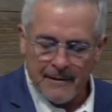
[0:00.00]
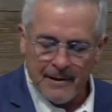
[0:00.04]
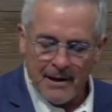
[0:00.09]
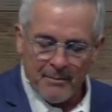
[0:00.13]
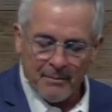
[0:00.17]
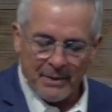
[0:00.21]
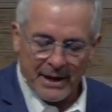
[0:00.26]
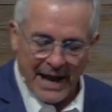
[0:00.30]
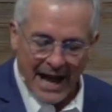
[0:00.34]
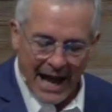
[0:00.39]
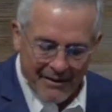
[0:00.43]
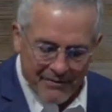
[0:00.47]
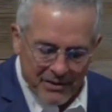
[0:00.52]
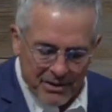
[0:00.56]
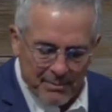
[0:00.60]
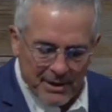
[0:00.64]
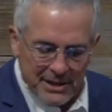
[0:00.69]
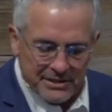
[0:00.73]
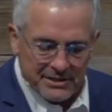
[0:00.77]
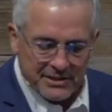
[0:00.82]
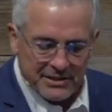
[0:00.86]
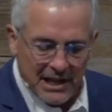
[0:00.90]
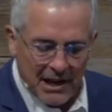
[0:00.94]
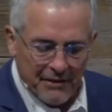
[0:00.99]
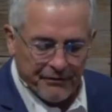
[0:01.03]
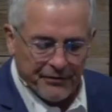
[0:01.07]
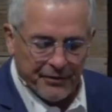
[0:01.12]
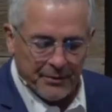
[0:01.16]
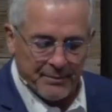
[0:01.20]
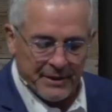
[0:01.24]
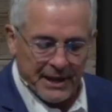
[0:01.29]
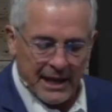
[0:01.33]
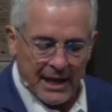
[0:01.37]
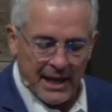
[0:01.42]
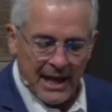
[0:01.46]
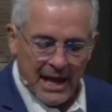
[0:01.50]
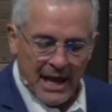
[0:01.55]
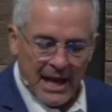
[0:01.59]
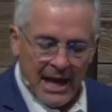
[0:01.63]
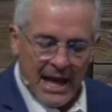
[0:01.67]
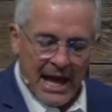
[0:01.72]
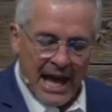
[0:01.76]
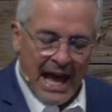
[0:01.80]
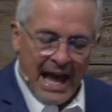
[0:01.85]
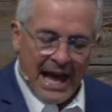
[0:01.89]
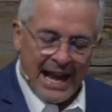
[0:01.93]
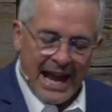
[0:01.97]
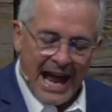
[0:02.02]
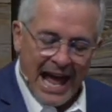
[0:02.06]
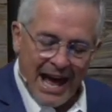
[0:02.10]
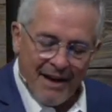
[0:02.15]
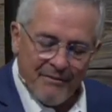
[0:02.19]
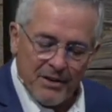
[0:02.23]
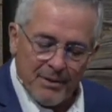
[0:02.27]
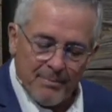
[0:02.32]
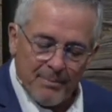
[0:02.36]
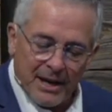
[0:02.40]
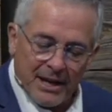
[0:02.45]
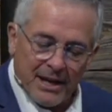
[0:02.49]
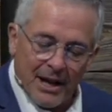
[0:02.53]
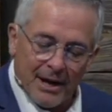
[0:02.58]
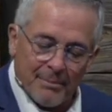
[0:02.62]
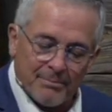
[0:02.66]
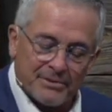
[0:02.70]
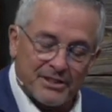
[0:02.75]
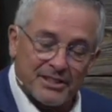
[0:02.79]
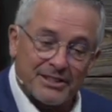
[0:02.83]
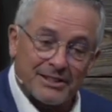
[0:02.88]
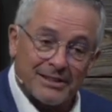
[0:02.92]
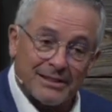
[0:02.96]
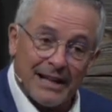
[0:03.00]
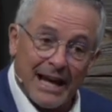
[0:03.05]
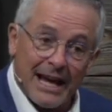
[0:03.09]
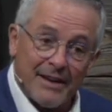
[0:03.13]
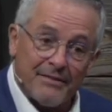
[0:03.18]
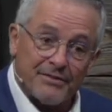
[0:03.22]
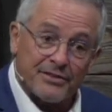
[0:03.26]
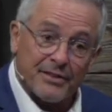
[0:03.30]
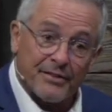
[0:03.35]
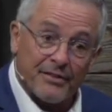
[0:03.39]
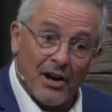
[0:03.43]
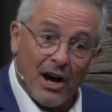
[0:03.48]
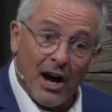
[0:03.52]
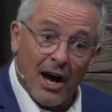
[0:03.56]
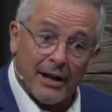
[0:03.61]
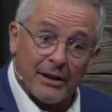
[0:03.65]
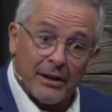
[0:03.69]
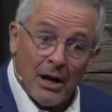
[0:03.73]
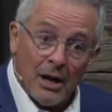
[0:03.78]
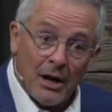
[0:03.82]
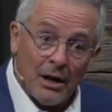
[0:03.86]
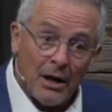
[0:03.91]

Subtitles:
But having been set from thee, and having become slaves of God.